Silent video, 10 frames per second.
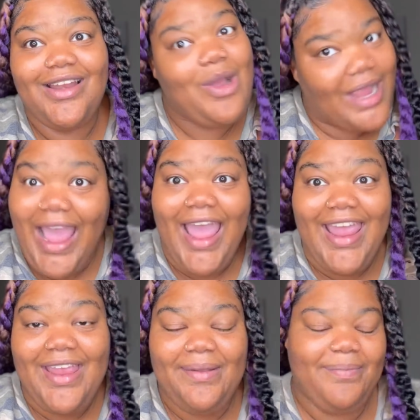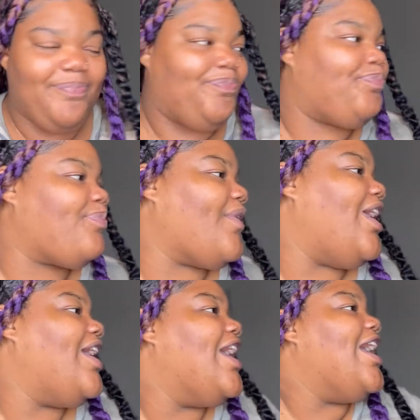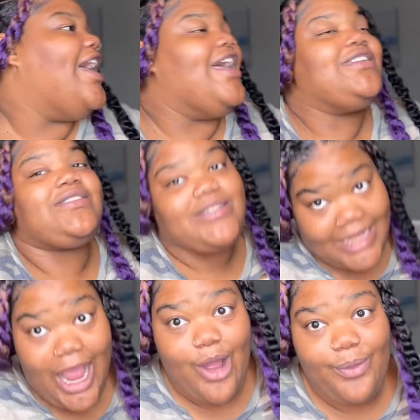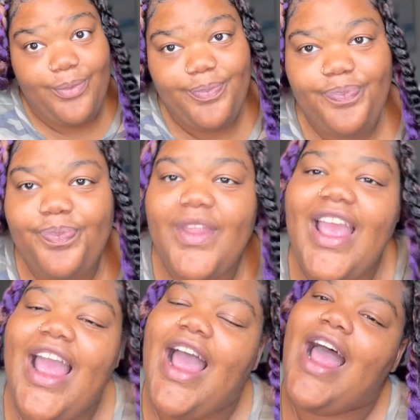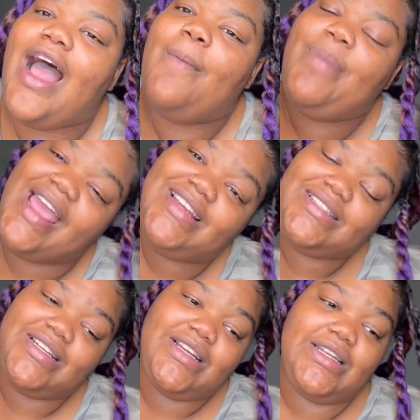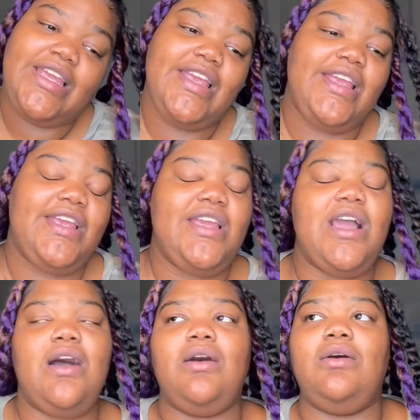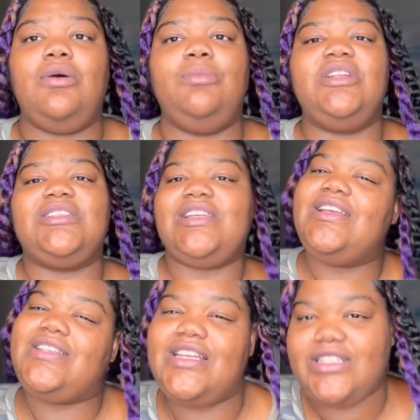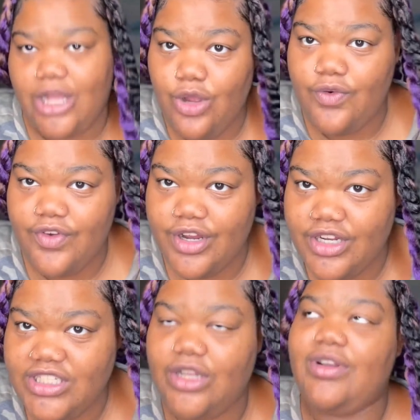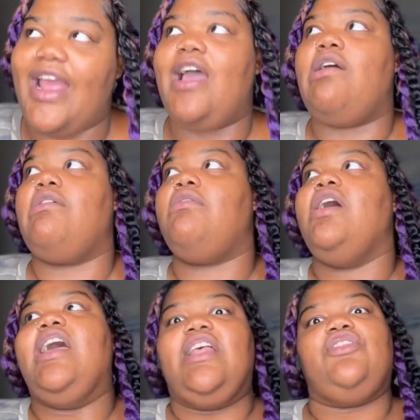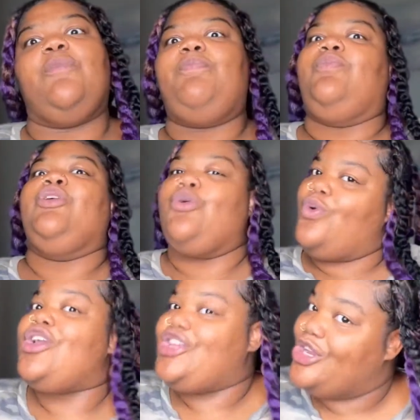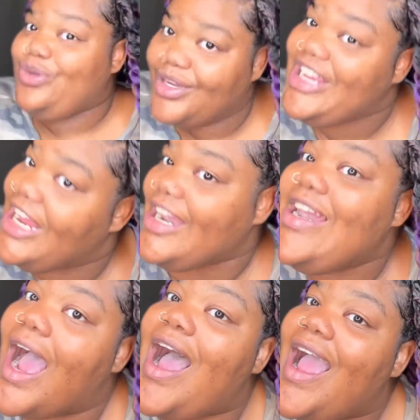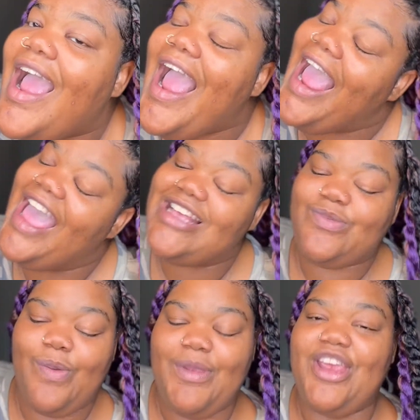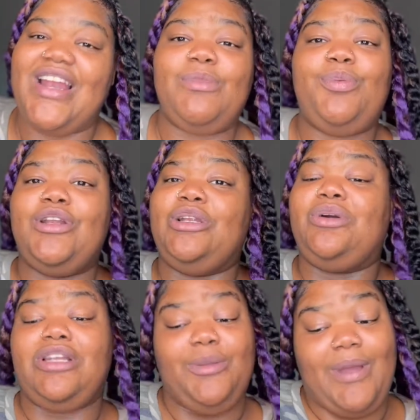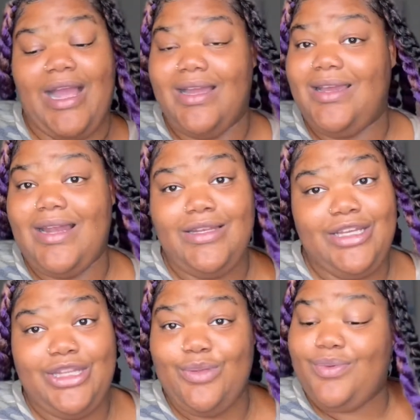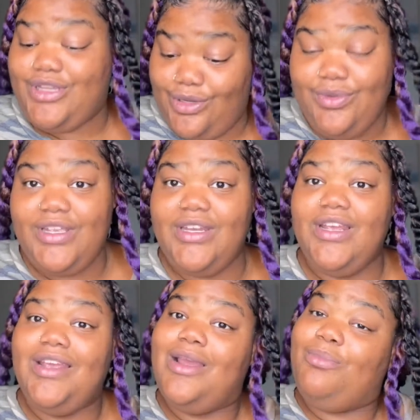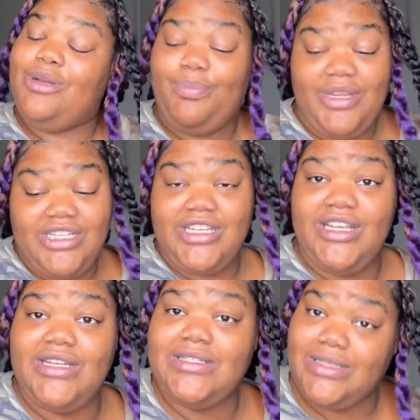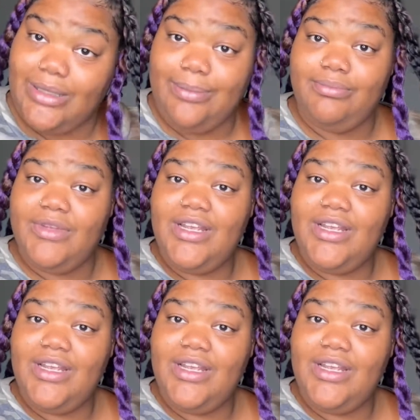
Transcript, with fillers: Okay. So. Basically, the season is over, so now the reunion has premiered. I'm gonna put a little clip of how good I look at the reunion. Put a picture in the song.